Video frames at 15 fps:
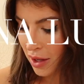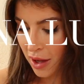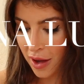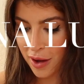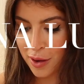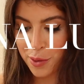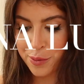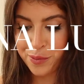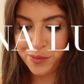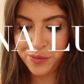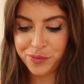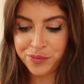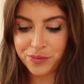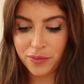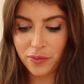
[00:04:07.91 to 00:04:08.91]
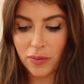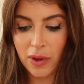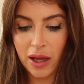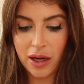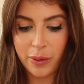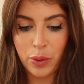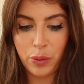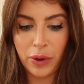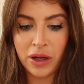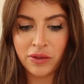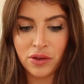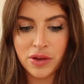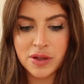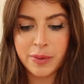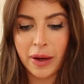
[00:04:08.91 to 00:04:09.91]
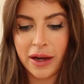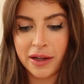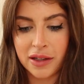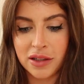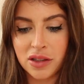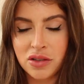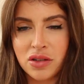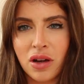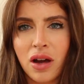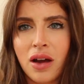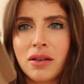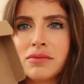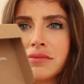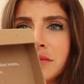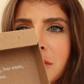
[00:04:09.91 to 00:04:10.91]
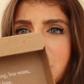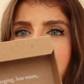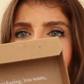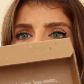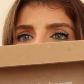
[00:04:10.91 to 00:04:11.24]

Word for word: um, and I've been waiting for this package. So